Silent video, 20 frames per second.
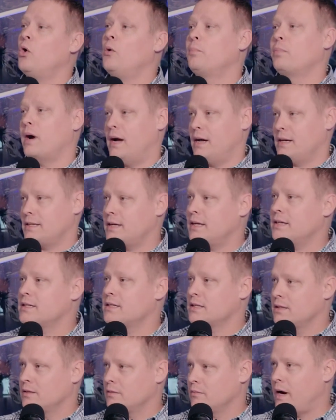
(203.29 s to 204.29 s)
whole
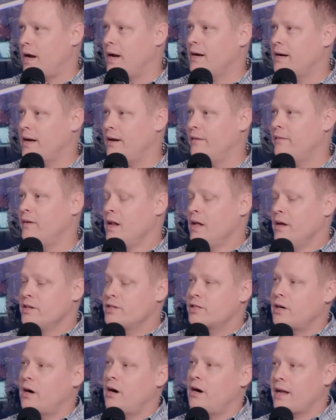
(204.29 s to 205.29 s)
process, right? Kind of
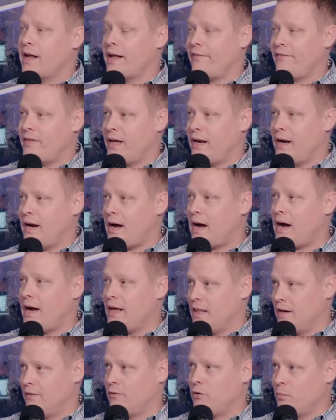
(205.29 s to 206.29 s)
starting up that
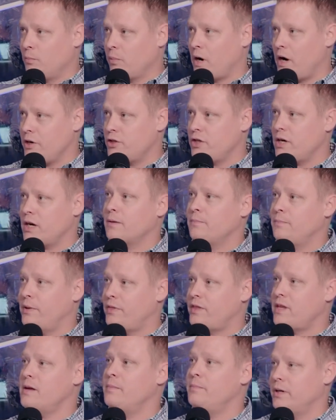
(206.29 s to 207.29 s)
high level project,
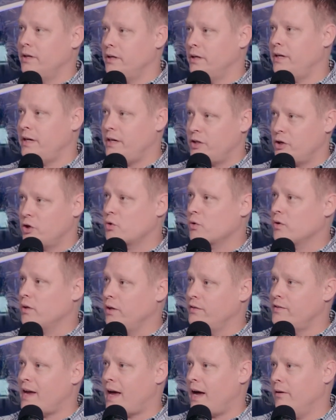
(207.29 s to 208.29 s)
but the ability to
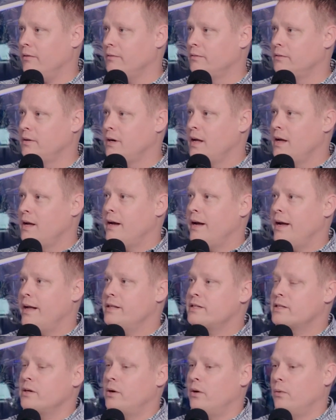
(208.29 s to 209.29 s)
drill down.
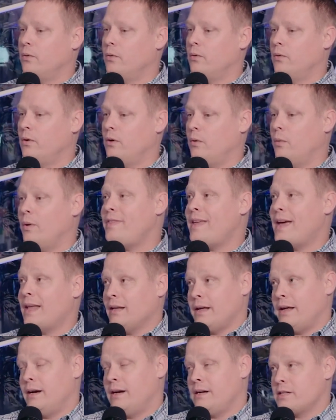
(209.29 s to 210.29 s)
And so what that
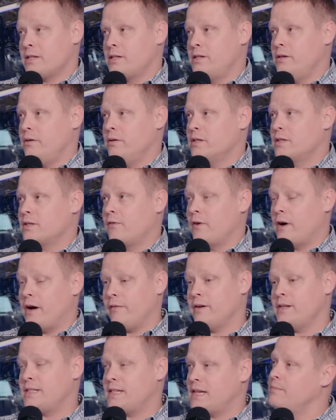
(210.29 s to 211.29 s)
let us do is for
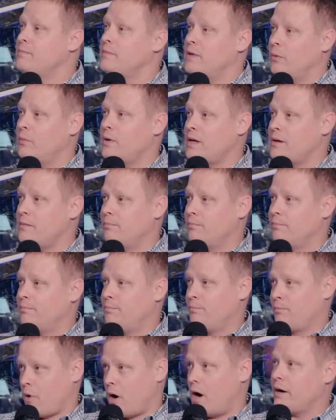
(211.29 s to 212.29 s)
every team that we
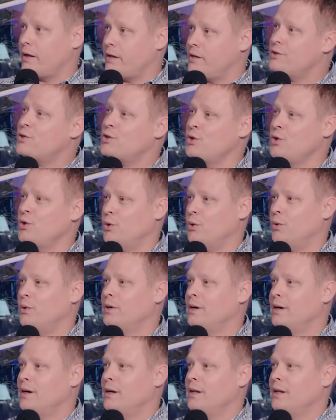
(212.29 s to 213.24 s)
brought it to,